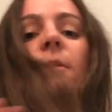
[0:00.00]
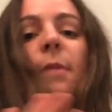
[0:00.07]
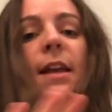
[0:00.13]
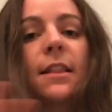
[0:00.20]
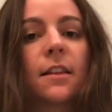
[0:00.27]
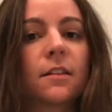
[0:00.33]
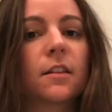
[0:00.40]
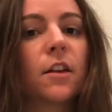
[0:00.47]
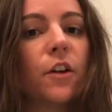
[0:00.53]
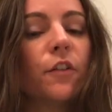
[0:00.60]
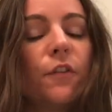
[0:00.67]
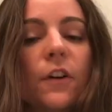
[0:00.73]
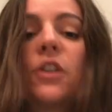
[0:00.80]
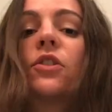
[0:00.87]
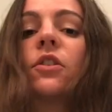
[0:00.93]
To make this an
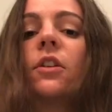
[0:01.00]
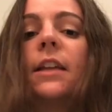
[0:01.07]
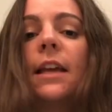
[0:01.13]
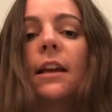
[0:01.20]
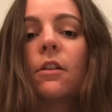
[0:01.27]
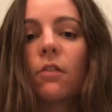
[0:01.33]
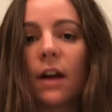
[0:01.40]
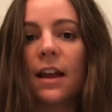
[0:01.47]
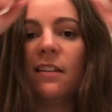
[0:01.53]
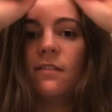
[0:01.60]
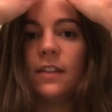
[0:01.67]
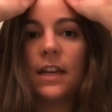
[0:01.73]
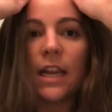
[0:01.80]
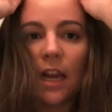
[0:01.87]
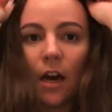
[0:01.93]
officially
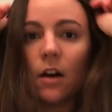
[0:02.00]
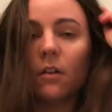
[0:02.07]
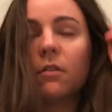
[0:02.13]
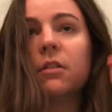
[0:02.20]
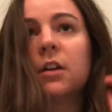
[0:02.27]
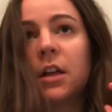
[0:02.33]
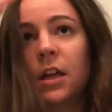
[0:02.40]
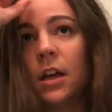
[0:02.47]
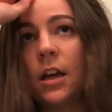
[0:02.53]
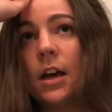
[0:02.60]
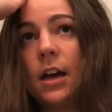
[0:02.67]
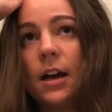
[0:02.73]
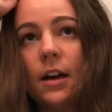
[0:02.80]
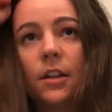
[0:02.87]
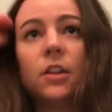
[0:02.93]
great video,
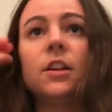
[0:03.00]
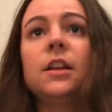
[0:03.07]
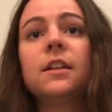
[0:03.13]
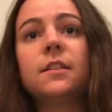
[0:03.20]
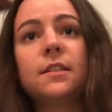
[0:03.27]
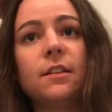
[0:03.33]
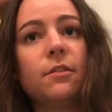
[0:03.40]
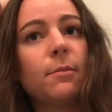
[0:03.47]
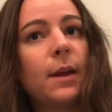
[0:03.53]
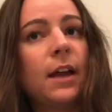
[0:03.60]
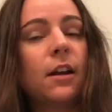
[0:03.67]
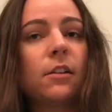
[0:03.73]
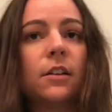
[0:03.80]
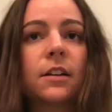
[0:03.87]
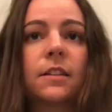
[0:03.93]
uh, you need to see what my
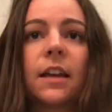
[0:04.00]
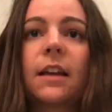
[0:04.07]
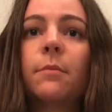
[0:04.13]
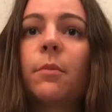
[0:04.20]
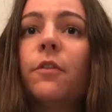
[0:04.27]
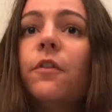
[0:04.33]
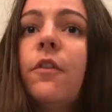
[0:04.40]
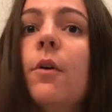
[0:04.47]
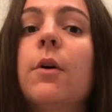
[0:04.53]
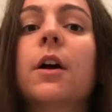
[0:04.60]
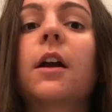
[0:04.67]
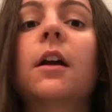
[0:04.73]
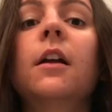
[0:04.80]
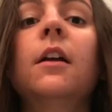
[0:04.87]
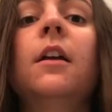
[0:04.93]
hair looks like
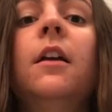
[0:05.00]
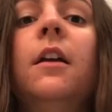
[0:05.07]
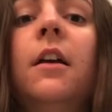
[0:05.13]
before.